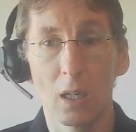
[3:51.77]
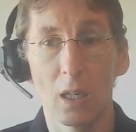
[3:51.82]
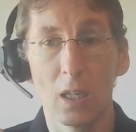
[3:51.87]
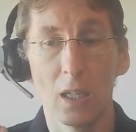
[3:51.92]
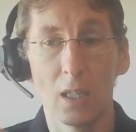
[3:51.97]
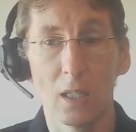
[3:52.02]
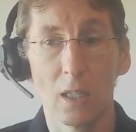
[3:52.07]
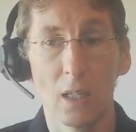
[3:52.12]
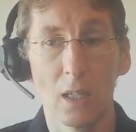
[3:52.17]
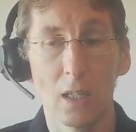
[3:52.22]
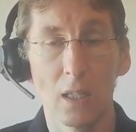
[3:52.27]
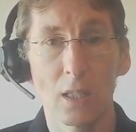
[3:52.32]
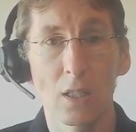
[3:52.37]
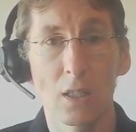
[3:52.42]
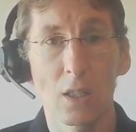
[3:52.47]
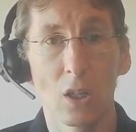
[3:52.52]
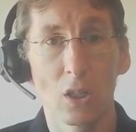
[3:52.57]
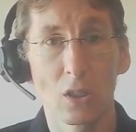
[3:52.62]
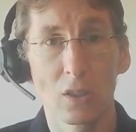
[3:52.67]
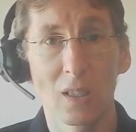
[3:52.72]
It
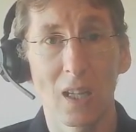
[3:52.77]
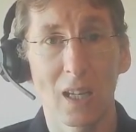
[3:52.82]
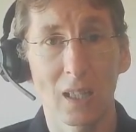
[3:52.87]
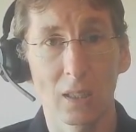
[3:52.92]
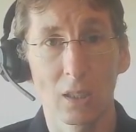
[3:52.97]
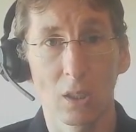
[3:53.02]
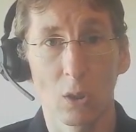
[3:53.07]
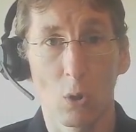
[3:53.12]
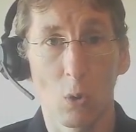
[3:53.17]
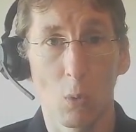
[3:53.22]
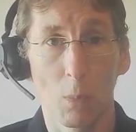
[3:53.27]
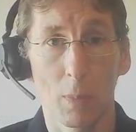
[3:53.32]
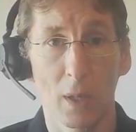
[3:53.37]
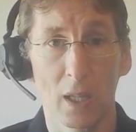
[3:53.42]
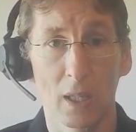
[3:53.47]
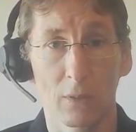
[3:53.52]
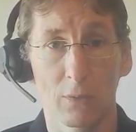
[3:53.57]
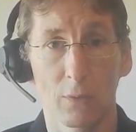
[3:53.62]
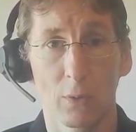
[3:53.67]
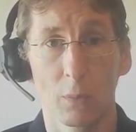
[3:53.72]
is a technical
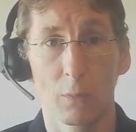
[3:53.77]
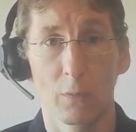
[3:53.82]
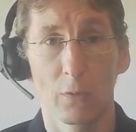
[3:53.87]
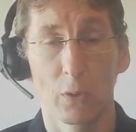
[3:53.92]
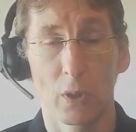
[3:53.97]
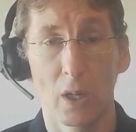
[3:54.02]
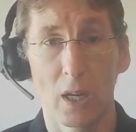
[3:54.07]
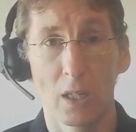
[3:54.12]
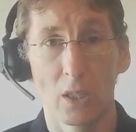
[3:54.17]
platform for